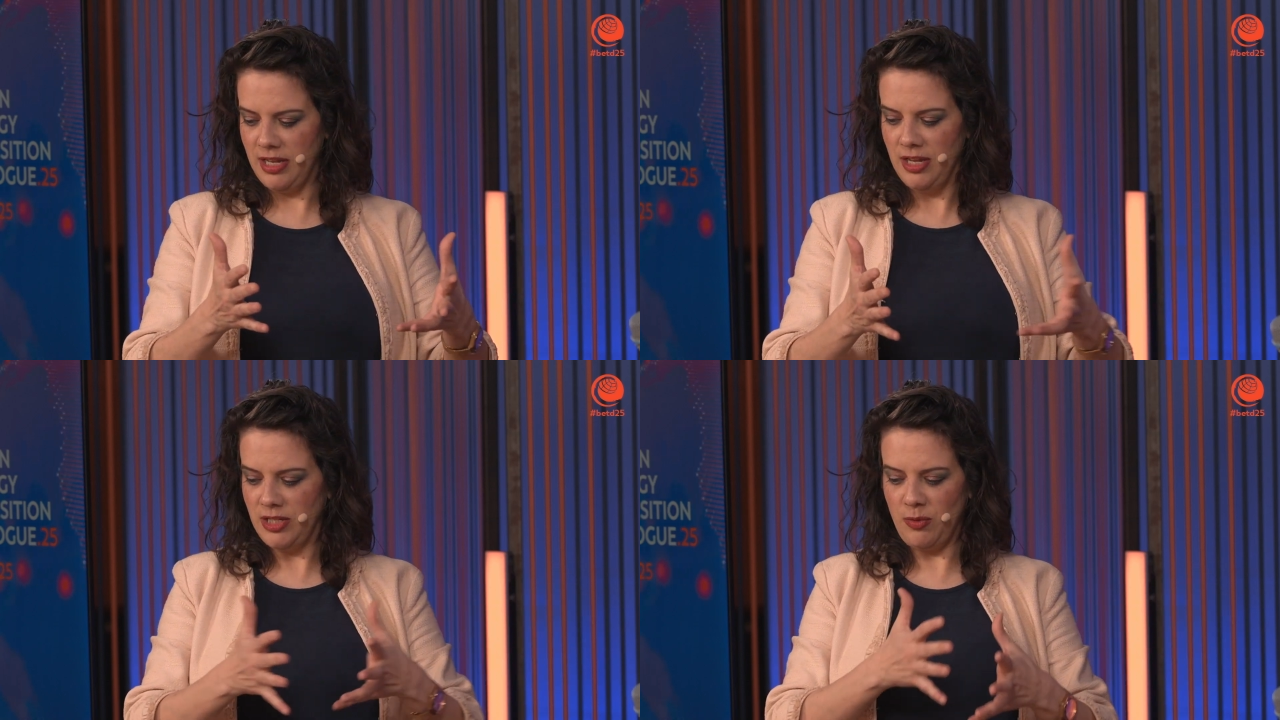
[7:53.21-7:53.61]

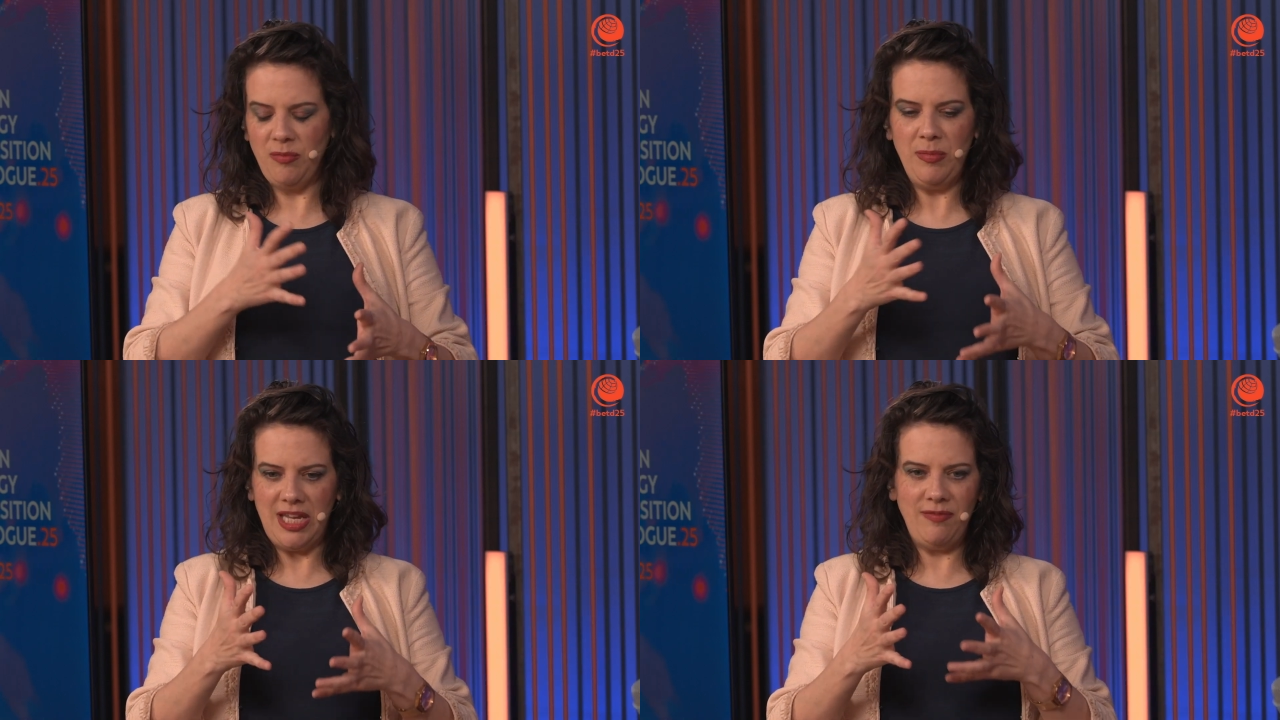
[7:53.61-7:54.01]
So
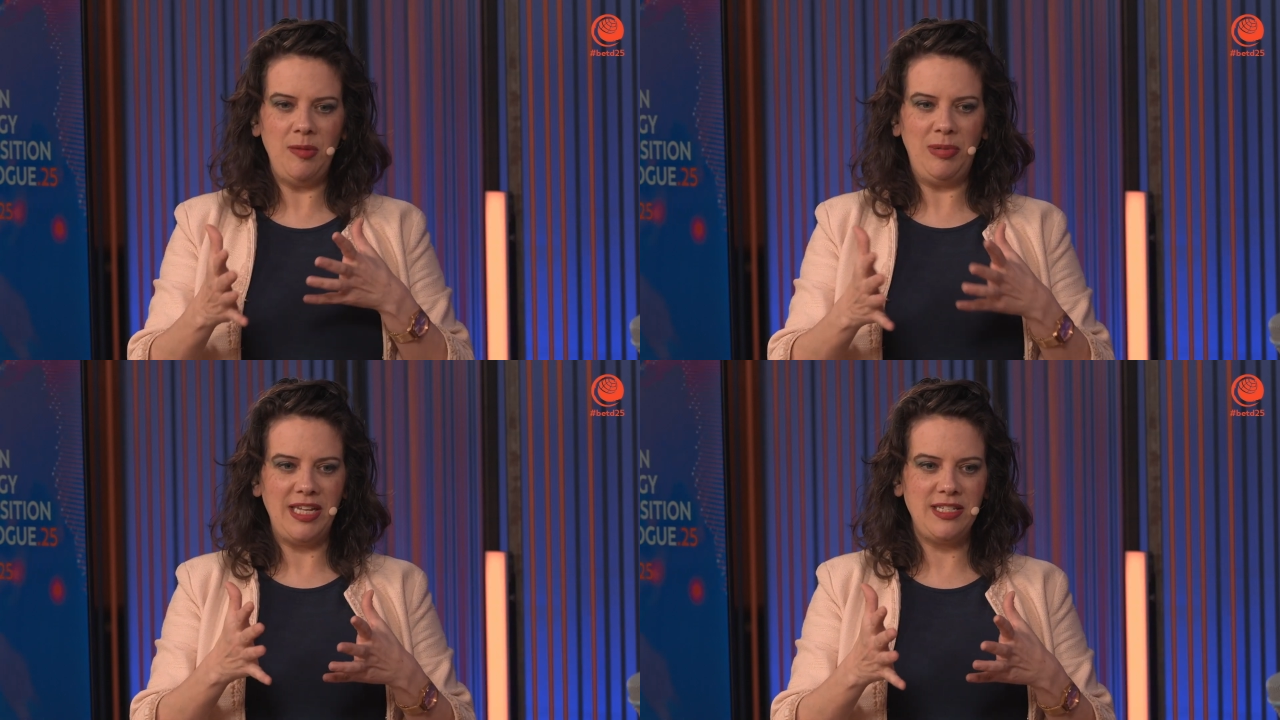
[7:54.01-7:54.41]
even in
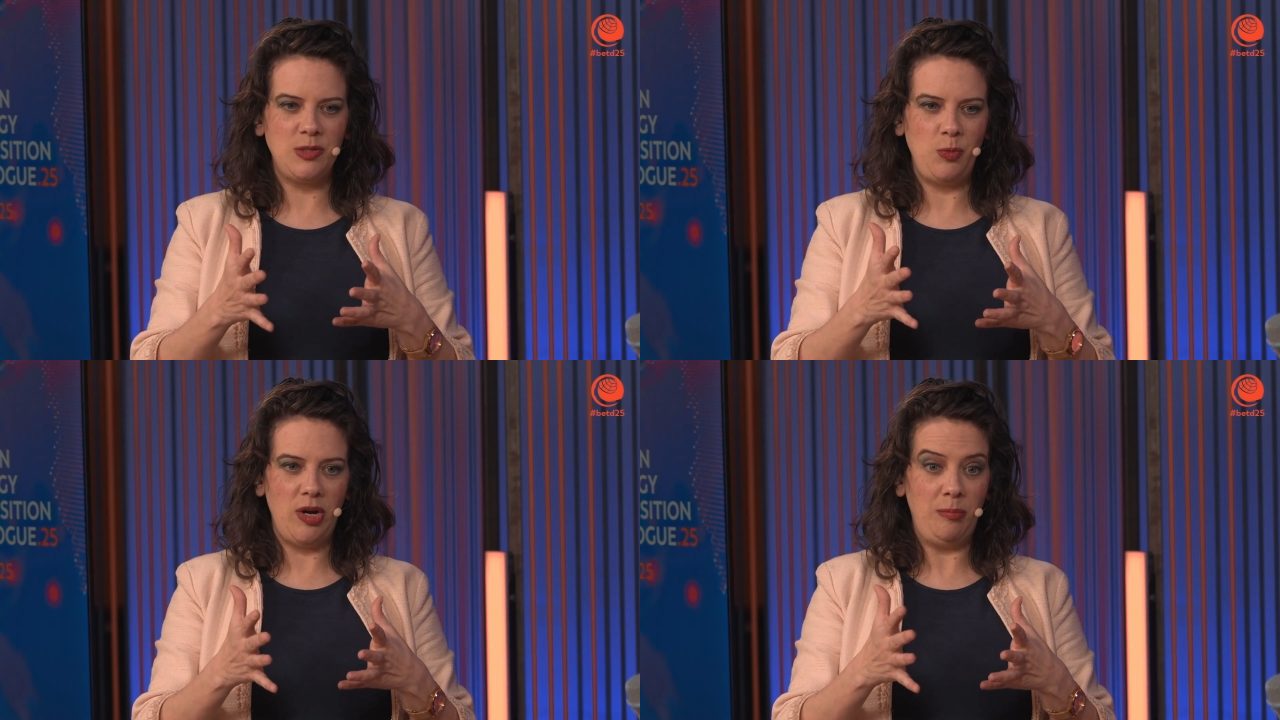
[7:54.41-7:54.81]
places
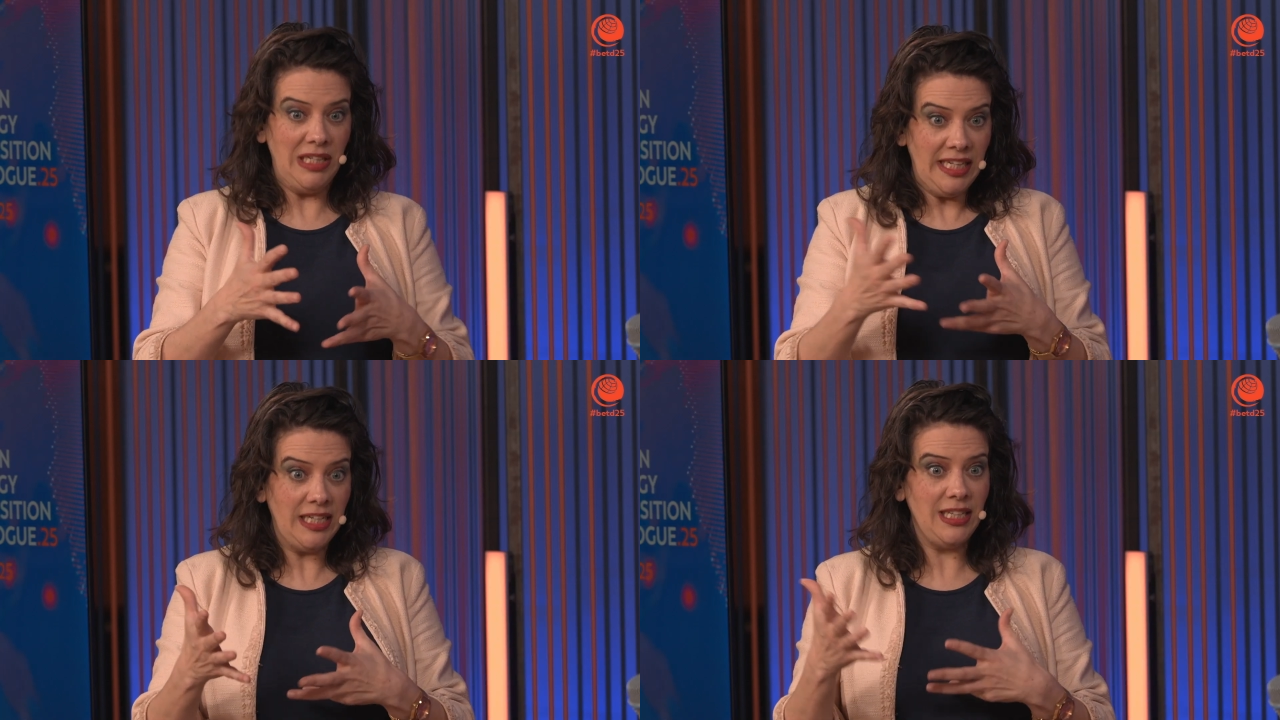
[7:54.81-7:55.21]
where
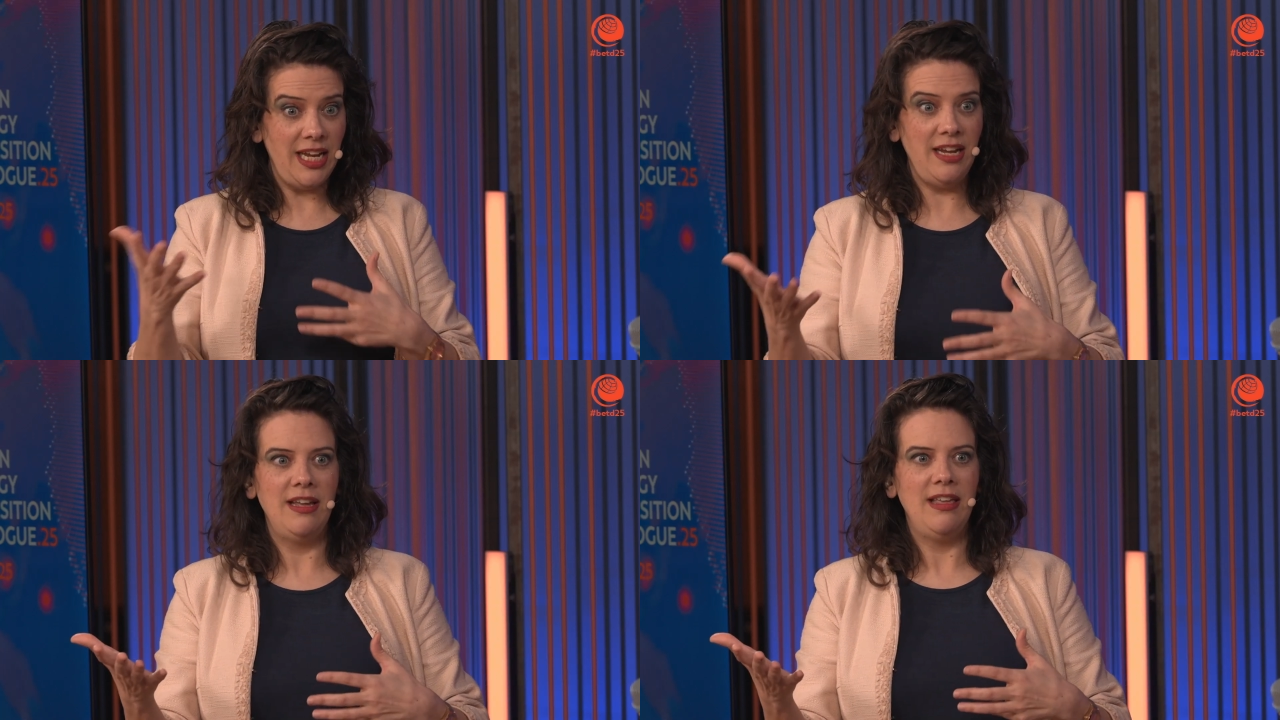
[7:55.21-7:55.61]

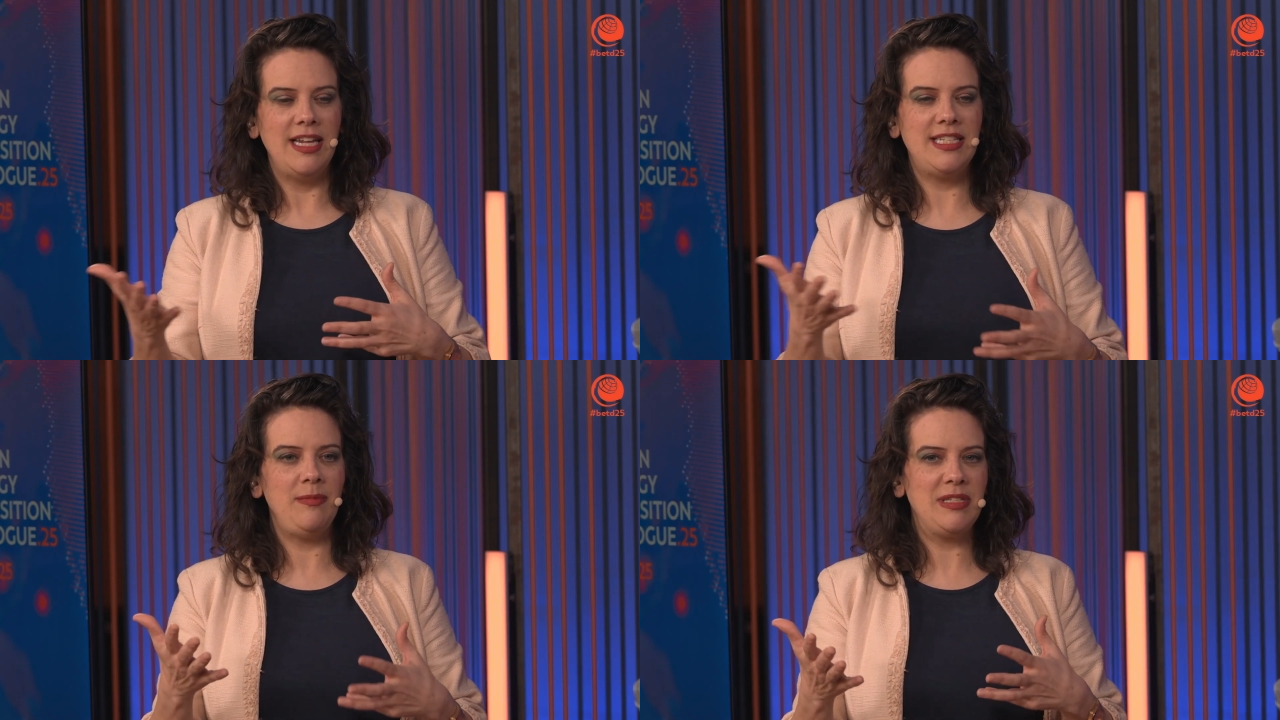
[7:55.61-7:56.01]
politically it
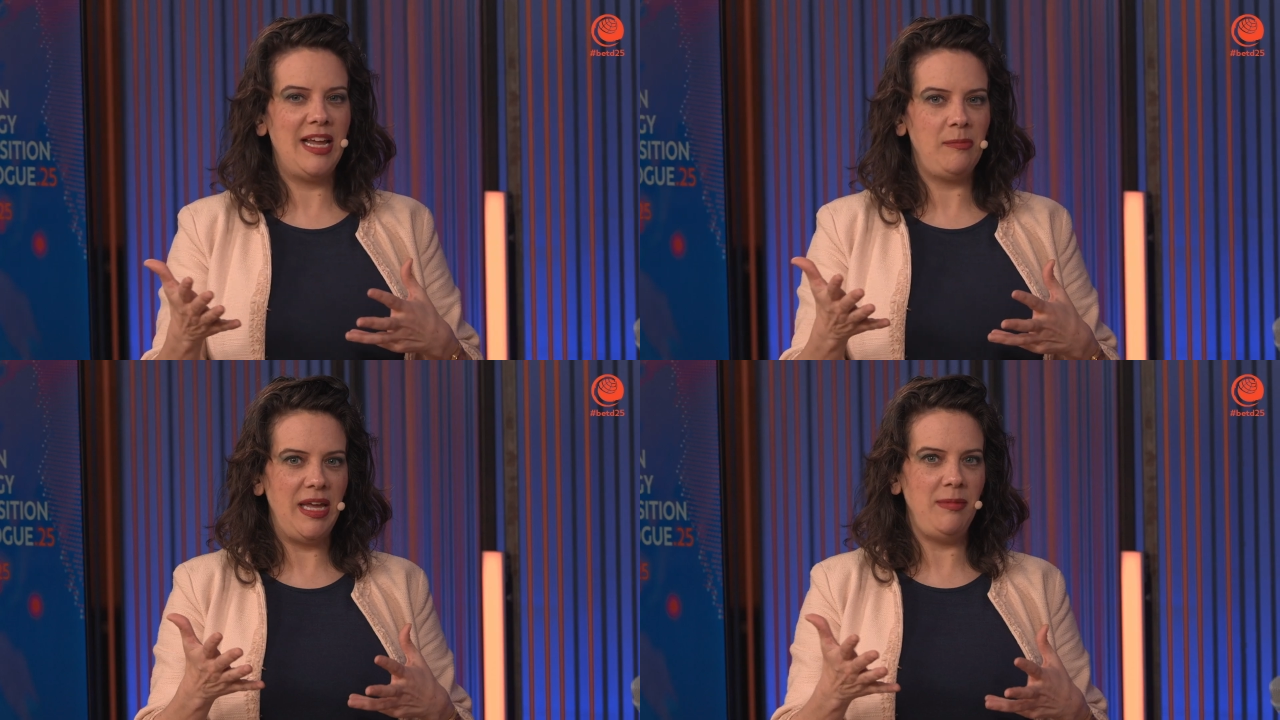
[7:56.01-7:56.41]
seems
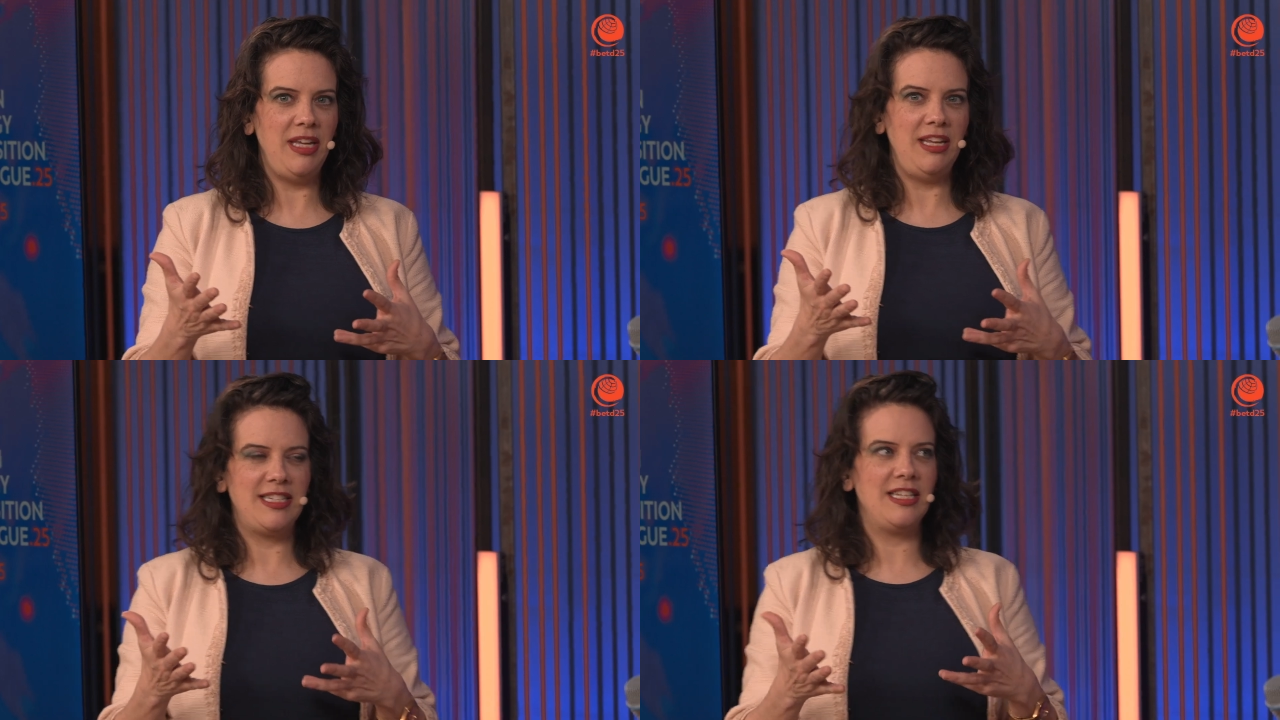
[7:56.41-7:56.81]
like maybe
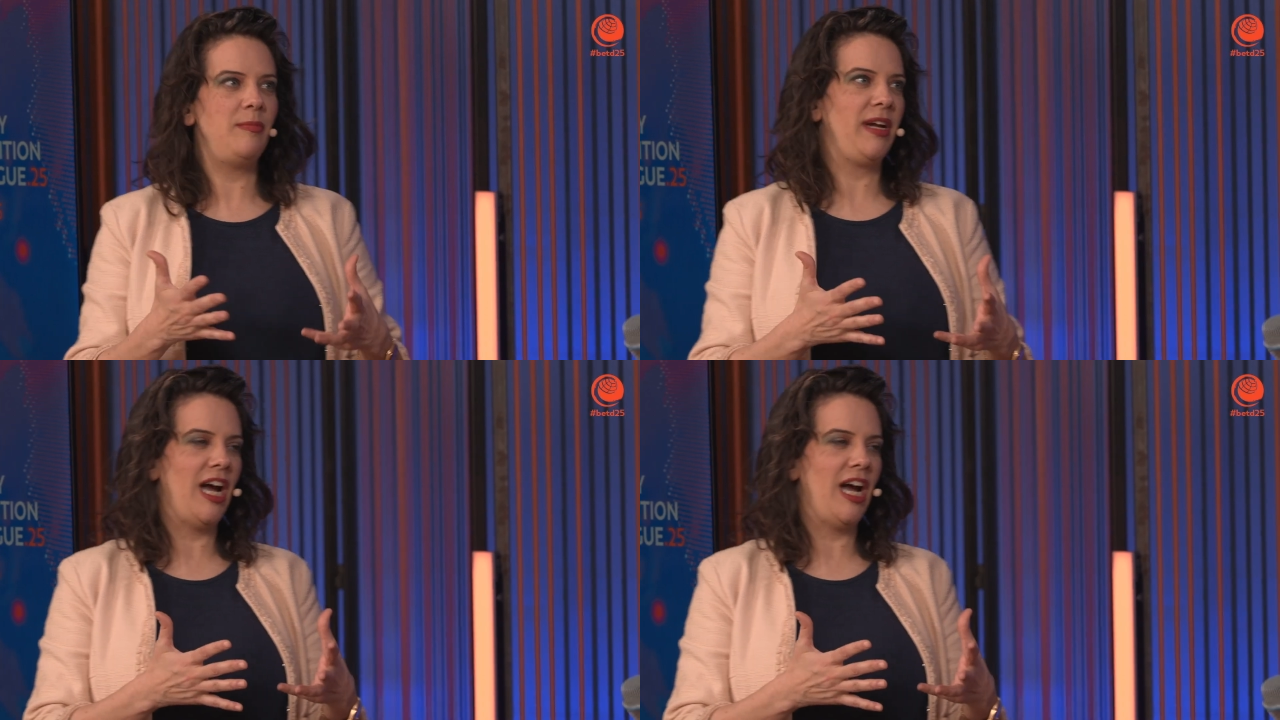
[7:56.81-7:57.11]
it's a little bit